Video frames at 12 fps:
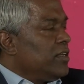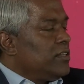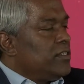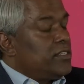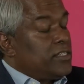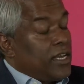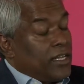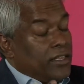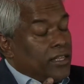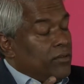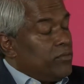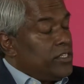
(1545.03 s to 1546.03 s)
The second
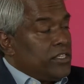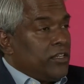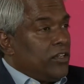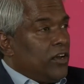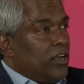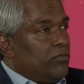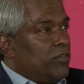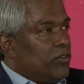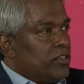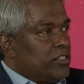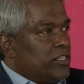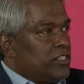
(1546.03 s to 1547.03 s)
thing we see a lot of
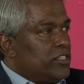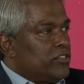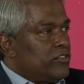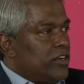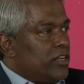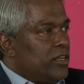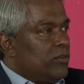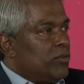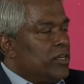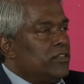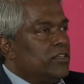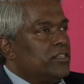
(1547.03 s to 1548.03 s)
organizations struggling
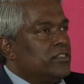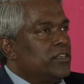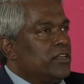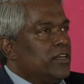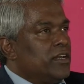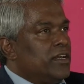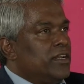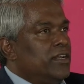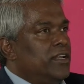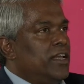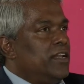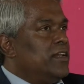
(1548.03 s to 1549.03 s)
with is
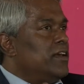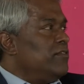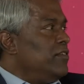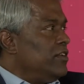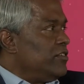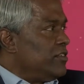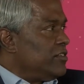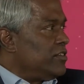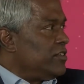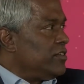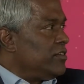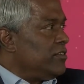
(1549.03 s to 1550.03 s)
data
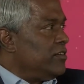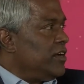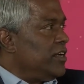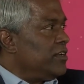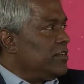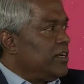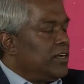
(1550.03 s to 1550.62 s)
definitions, right?